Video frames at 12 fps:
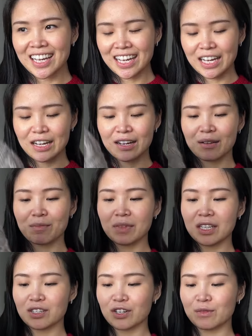
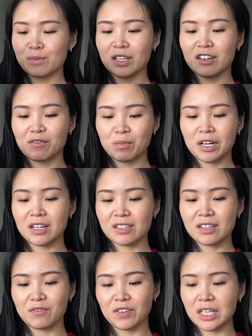in terms of
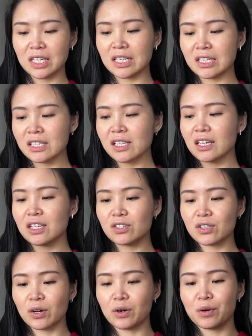positive ease.
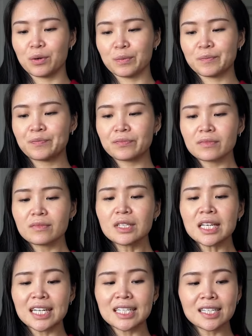So
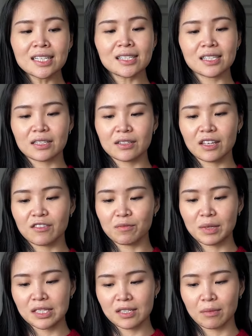it does still give
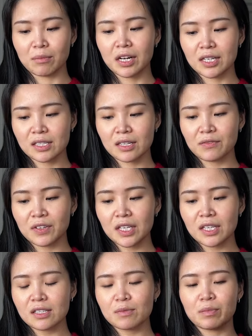me some positive
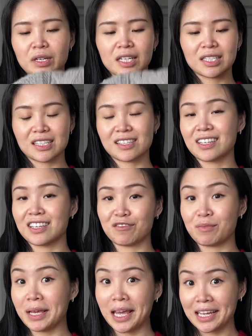ease, but it doesn't give
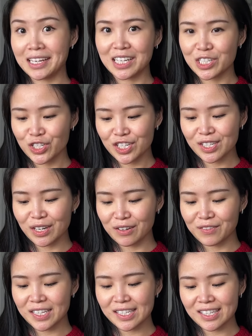me 8 inches,
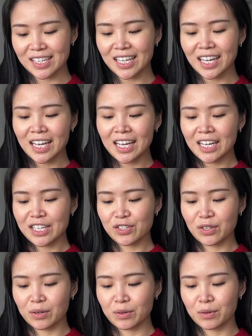obviously.
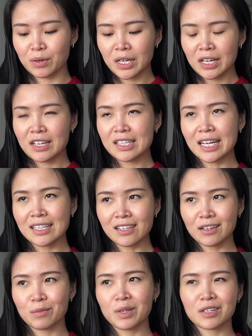So 10
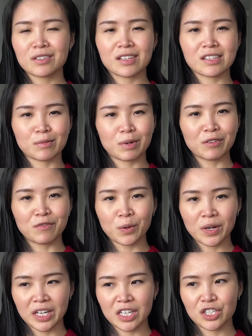centimeters is about
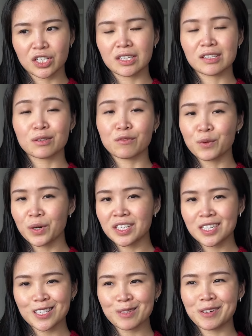4 inches, so 4
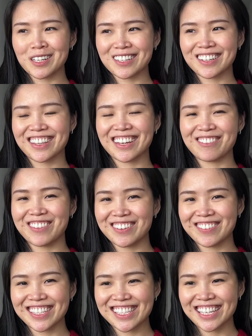inches smaller than what
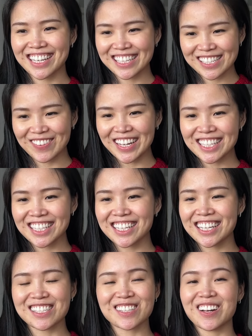was expected.
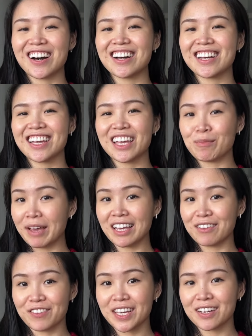It's not a baggy
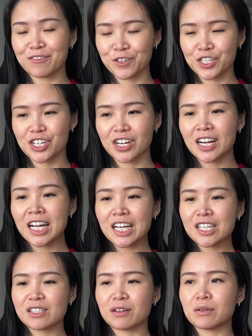fit for sure.
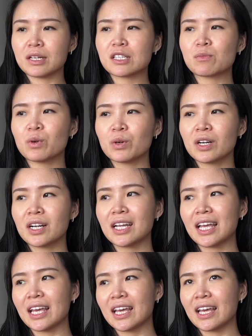So it's more
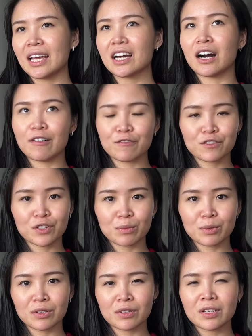a
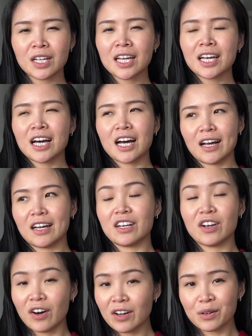comfortable,
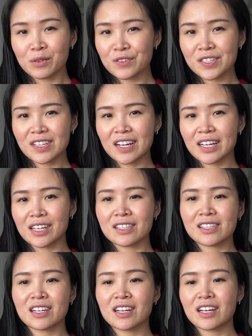not
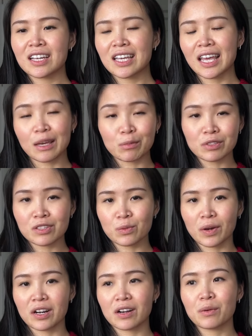oversized cabled
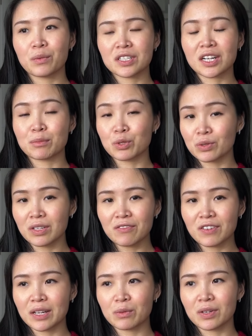sweater, which I'm totally
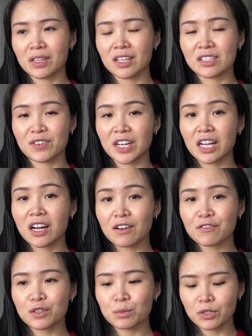fine with. It's very
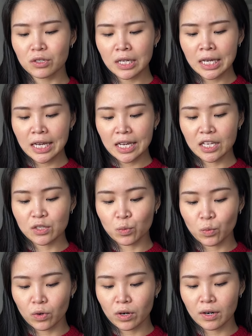comfortable, it's
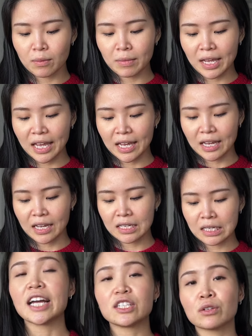warm, and
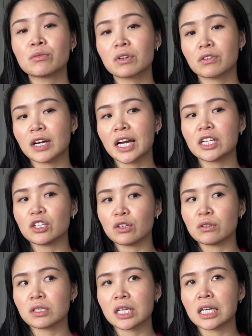I don't regret
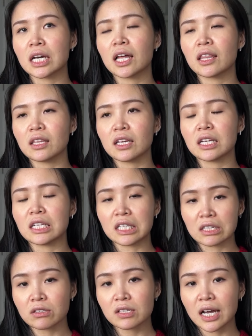using the
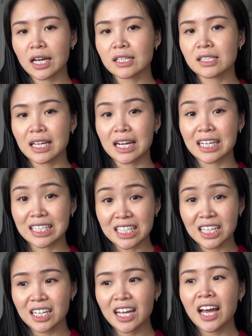needle size that I
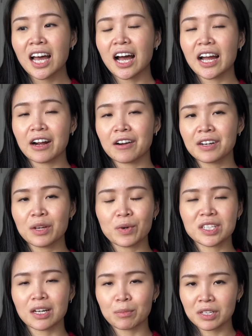did. I already
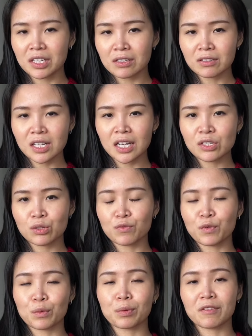went up a needle size to
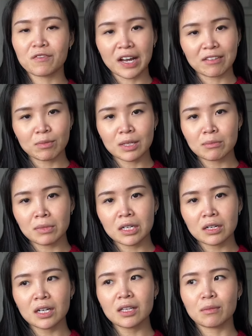4.5
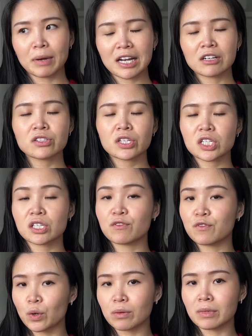millimeter. The pattern suggested
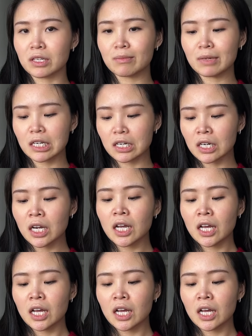4 millimeter.